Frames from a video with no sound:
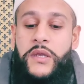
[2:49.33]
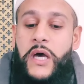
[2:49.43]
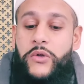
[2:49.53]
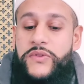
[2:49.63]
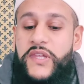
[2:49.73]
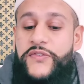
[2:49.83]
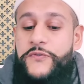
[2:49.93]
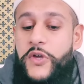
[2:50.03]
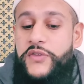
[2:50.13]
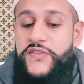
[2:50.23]
Now
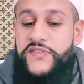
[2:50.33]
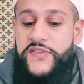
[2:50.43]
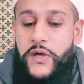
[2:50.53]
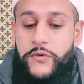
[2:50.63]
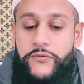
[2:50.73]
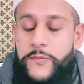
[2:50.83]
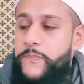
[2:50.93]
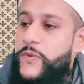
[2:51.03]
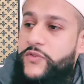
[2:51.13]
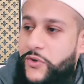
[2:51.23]
this verse itself,
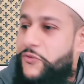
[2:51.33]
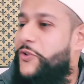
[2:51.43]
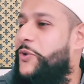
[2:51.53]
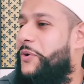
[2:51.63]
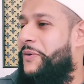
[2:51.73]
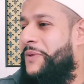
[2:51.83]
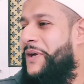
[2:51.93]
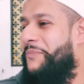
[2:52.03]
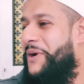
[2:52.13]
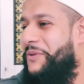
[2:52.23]
it's got nothing to do with
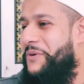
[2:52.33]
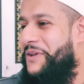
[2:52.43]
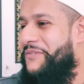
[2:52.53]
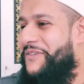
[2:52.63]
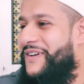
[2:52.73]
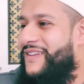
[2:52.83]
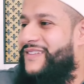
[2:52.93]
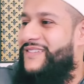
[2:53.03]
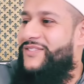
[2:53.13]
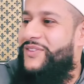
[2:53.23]
Ramadan, by the way, right?
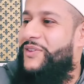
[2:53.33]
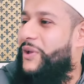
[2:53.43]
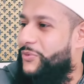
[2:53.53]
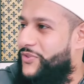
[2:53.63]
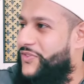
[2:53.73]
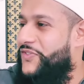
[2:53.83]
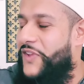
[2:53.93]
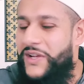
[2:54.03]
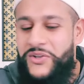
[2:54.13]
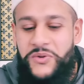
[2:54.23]
So that was just a
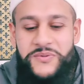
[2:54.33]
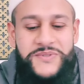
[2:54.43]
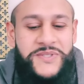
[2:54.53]
side note.